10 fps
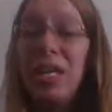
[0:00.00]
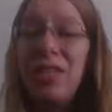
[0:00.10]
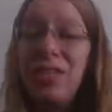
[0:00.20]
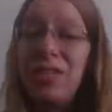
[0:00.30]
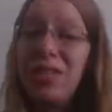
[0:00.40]

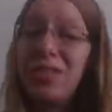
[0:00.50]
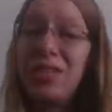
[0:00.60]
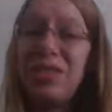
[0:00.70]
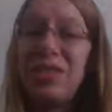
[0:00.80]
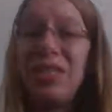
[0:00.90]
It's just
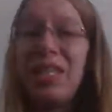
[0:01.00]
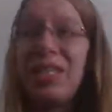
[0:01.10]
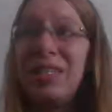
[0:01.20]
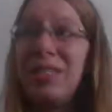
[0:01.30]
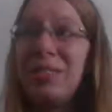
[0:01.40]

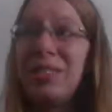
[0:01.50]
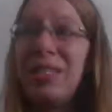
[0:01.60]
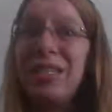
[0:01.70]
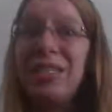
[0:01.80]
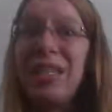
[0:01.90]

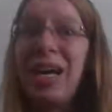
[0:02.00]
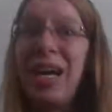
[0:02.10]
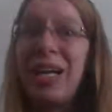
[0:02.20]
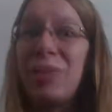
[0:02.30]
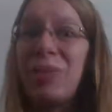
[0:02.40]
it's the
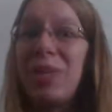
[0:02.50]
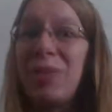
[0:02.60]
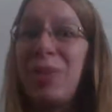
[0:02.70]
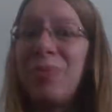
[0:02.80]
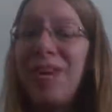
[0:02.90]
higher part
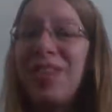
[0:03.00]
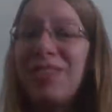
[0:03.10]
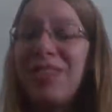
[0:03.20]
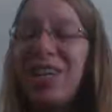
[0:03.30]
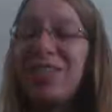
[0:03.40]
of my
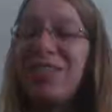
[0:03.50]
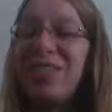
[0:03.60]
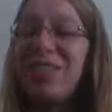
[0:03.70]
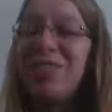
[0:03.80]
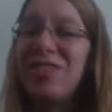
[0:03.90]
price range, which
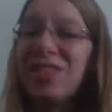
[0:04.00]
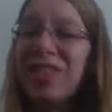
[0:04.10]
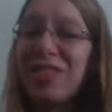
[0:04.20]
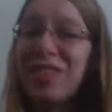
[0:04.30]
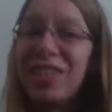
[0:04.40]
makes me
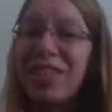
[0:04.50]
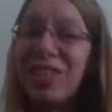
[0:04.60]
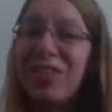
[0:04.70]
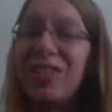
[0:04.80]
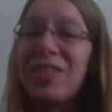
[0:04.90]
really, really
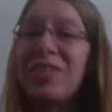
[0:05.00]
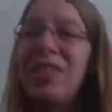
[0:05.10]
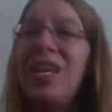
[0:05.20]
nervous.